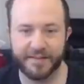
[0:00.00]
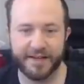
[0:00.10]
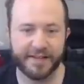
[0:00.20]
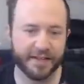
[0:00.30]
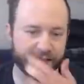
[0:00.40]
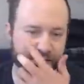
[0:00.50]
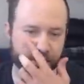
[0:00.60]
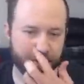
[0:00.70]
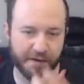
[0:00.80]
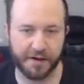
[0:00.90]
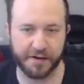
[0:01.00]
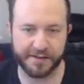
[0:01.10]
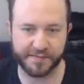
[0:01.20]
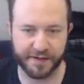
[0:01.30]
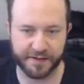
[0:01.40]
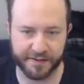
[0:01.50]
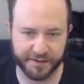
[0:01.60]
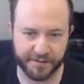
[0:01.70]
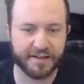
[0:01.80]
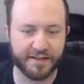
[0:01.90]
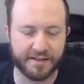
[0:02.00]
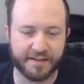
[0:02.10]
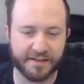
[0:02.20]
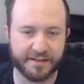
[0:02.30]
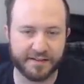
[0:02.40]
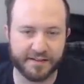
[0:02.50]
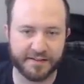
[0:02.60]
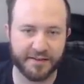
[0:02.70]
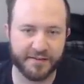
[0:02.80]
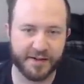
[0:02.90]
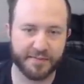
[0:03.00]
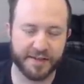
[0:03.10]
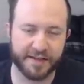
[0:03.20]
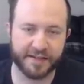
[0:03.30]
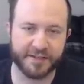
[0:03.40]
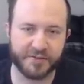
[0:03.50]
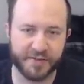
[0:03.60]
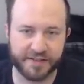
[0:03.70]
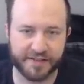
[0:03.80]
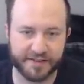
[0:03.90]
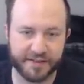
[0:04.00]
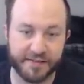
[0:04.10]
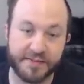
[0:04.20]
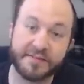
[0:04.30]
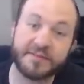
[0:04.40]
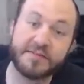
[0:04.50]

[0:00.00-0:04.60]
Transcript: I think us drawing a card is better though. Kind of clears the town. We're not playing any tricks anytime soon.